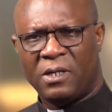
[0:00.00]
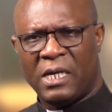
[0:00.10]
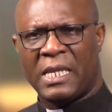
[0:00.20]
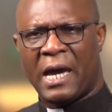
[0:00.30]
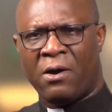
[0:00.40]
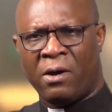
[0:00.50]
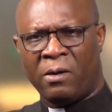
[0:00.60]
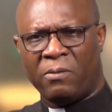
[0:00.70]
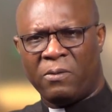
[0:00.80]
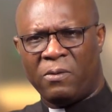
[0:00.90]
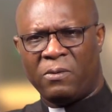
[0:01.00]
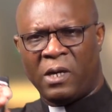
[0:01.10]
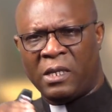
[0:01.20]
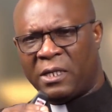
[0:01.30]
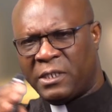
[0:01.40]
in
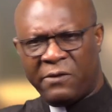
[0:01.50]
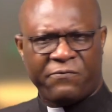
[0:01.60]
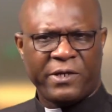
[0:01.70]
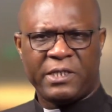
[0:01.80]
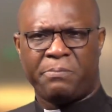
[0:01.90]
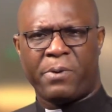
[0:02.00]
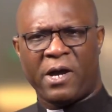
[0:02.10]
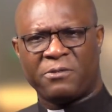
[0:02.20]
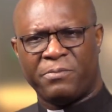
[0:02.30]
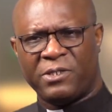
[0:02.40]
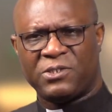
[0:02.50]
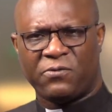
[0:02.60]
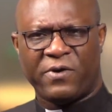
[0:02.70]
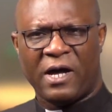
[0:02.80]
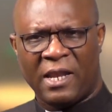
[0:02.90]
the different departments
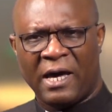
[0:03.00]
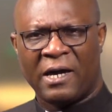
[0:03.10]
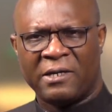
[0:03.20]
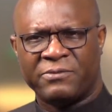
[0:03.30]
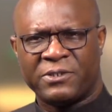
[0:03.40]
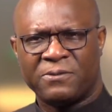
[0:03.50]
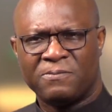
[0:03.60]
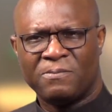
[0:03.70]
of our lives.